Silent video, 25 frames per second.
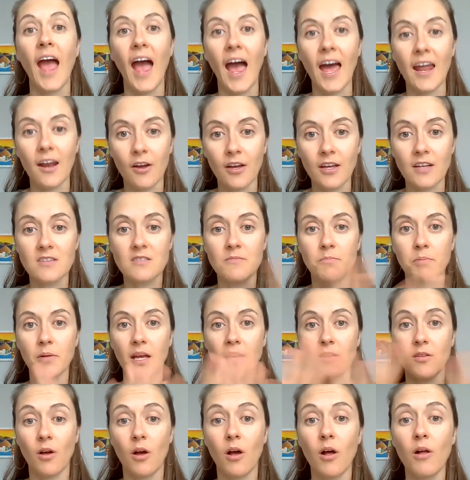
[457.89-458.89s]
And I
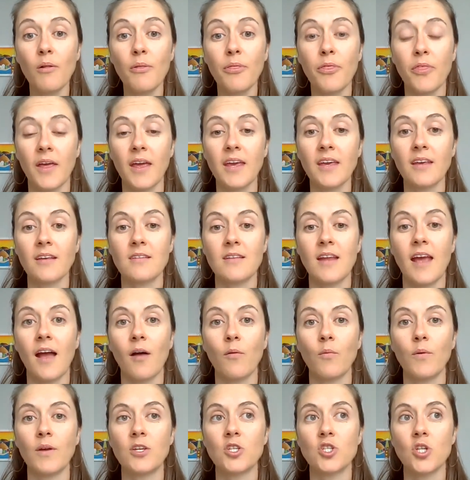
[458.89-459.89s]
explain the whole thing and
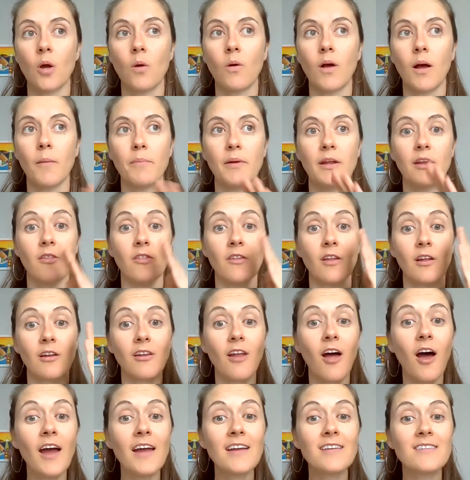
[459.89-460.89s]
how we show up in the
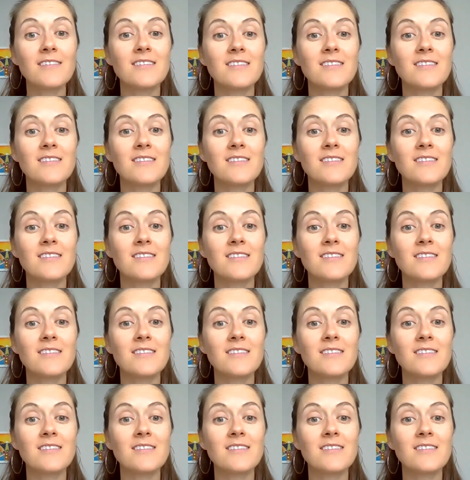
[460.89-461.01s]
light,